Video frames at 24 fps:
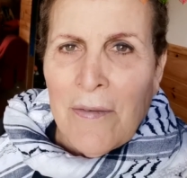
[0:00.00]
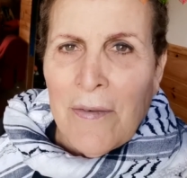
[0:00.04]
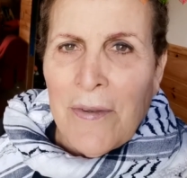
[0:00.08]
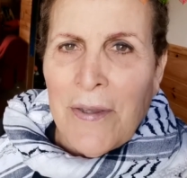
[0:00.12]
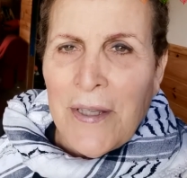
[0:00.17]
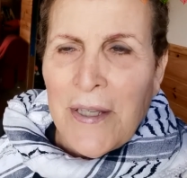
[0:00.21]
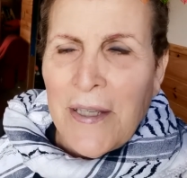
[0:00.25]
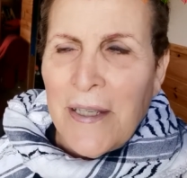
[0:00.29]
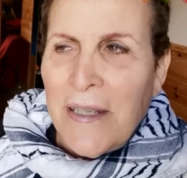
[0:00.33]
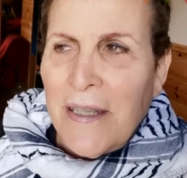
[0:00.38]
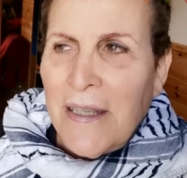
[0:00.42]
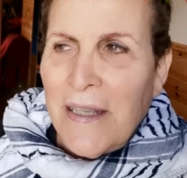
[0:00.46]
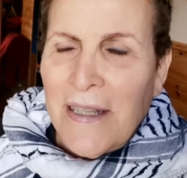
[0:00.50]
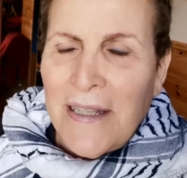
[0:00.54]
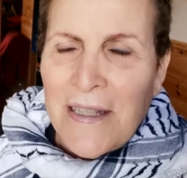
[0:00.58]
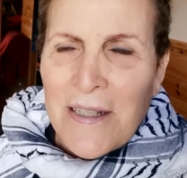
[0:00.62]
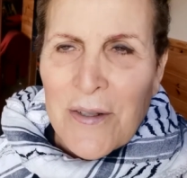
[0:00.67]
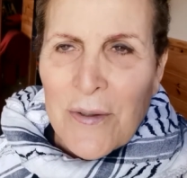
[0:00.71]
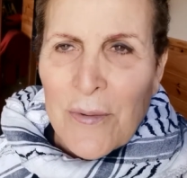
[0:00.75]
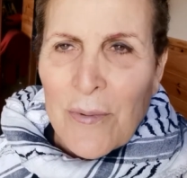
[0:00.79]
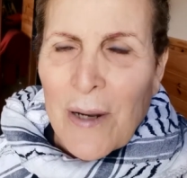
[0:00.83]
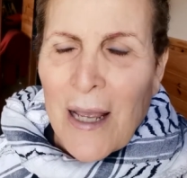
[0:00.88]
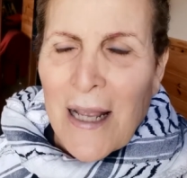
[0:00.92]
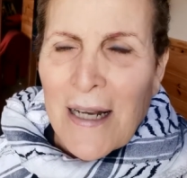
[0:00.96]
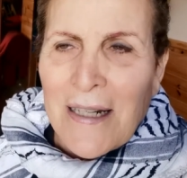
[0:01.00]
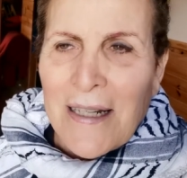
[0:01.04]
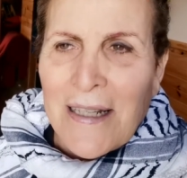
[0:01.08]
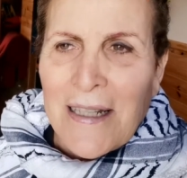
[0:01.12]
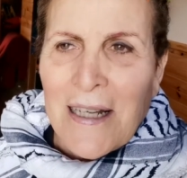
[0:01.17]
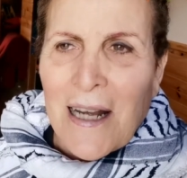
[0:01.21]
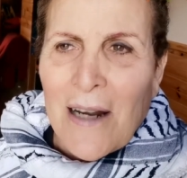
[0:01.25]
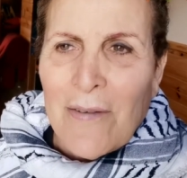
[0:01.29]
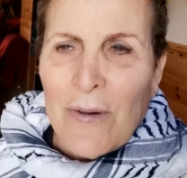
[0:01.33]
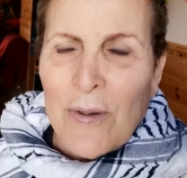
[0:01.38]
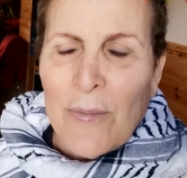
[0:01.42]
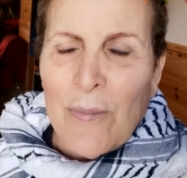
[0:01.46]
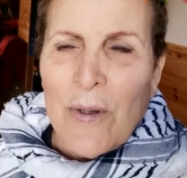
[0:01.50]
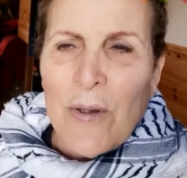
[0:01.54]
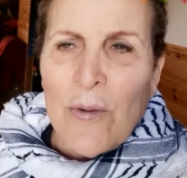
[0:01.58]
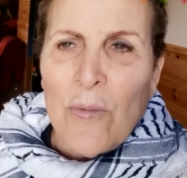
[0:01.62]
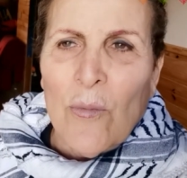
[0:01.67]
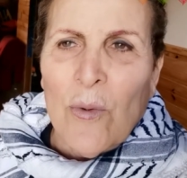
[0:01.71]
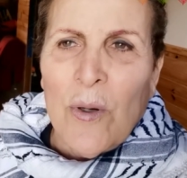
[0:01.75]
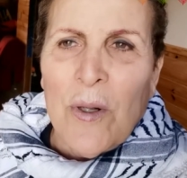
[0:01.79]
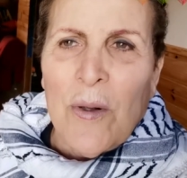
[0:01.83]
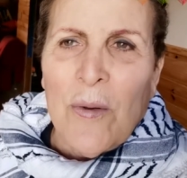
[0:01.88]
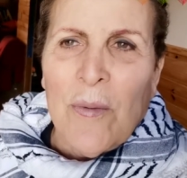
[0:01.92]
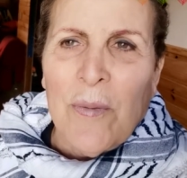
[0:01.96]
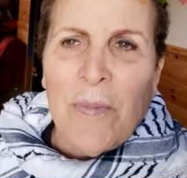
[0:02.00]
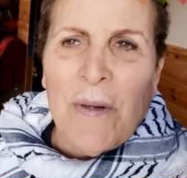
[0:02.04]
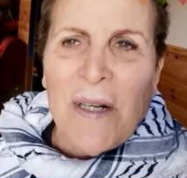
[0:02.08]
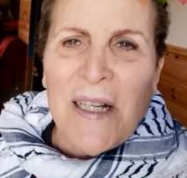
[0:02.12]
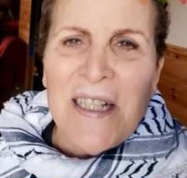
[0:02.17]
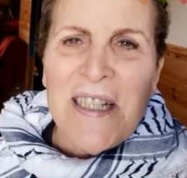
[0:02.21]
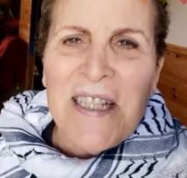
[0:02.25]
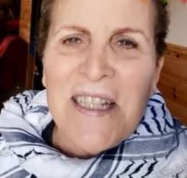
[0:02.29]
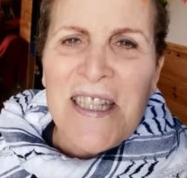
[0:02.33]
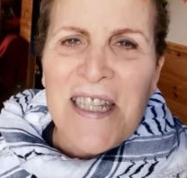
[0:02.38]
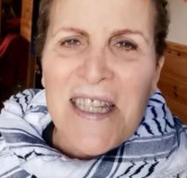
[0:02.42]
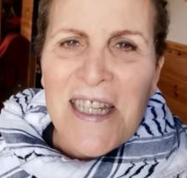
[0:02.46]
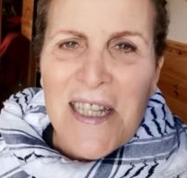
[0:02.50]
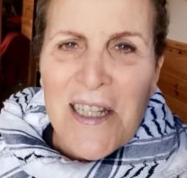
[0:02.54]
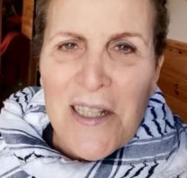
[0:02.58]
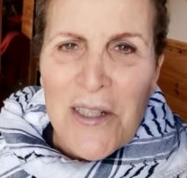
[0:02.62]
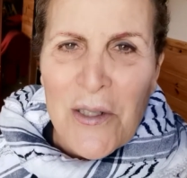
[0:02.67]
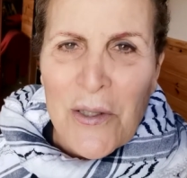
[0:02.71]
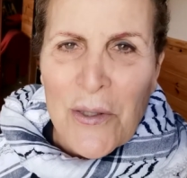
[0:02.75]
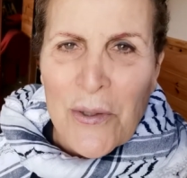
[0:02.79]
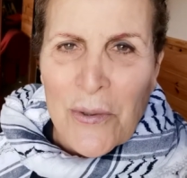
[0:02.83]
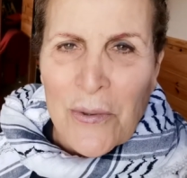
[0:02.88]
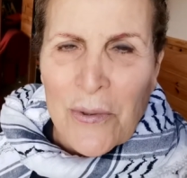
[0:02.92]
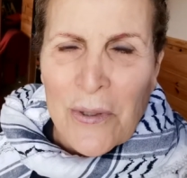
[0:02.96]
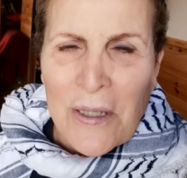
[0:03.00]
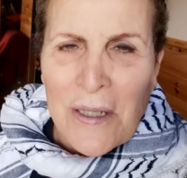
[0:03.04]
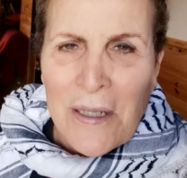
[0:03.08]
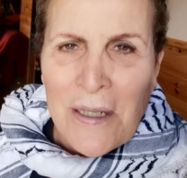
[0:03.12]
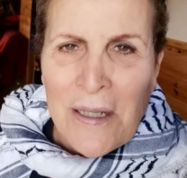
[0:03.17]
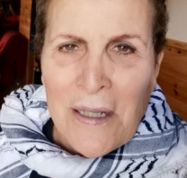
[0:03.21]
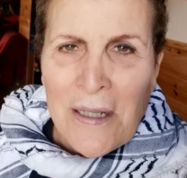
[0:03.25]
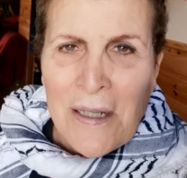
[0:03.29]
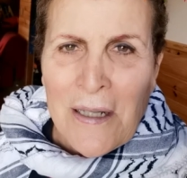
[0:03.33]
The Israeli government will continue